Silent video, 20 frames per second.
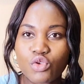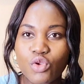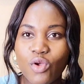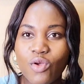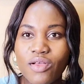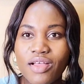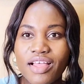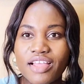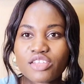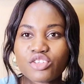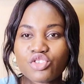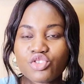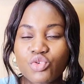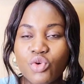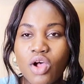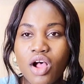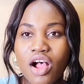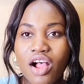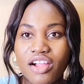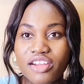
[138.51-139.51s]
long as
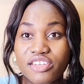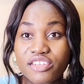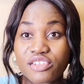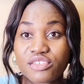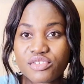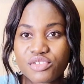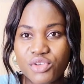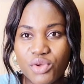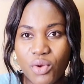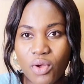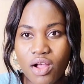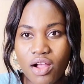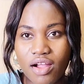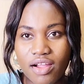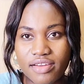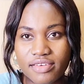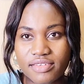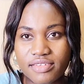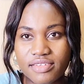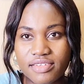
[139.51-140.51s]
you harden your
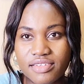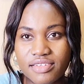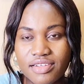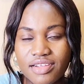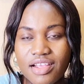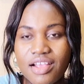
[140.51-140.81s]
heart,